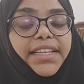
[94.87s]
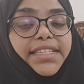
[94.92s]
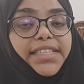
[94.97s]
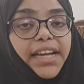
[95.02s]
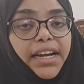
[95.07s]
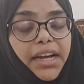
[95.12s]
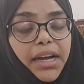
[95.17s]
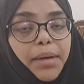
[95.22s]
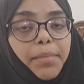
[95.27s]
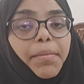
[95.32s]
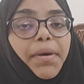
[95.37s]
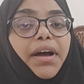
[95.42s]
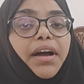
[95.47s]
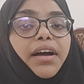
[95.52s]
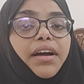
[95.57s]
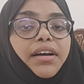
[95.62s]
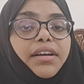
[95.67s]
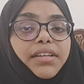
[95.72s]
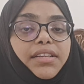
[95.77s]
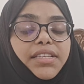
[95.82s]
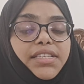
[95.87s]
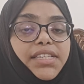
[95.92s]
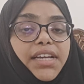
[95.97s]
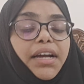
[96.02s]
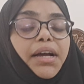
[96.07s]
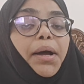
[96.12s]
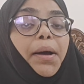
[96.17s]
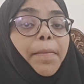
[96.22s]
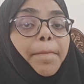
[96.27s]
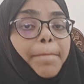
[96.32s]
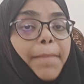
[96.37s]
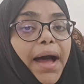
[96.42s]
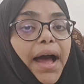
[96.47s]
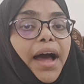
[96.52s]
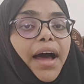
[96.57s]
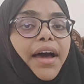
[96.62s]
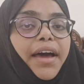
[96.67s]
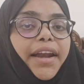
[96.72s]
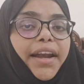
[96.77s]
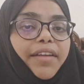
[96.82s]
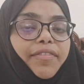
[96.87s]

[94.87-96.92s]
Chakma